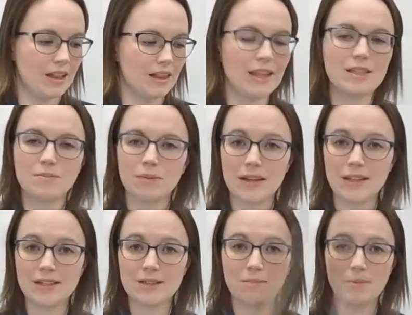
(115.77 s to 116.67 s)
Let's play
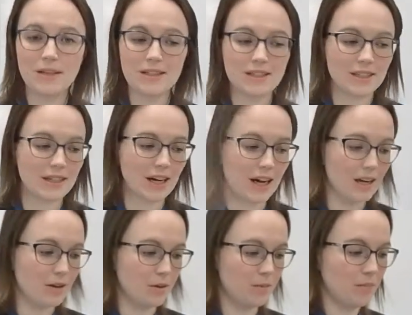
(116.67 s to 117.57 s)
this
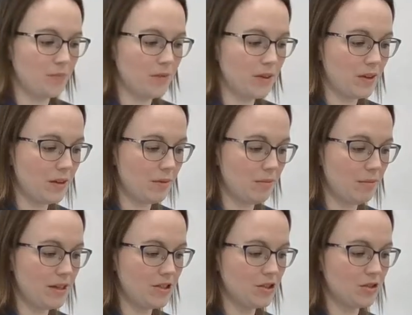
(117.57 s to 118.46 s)
pizzicato.
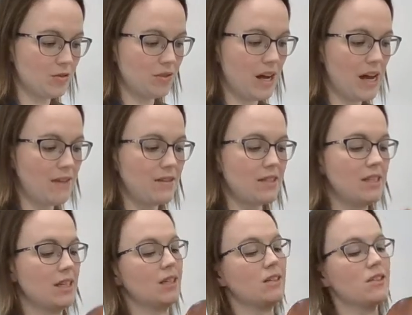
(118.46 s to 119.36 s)
Measures 5 and
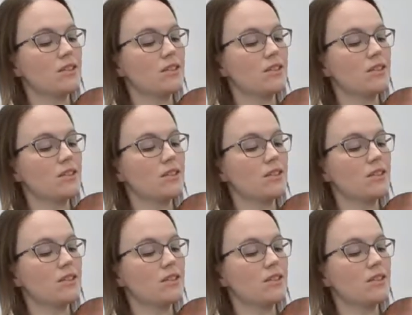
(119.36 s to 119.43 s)
6.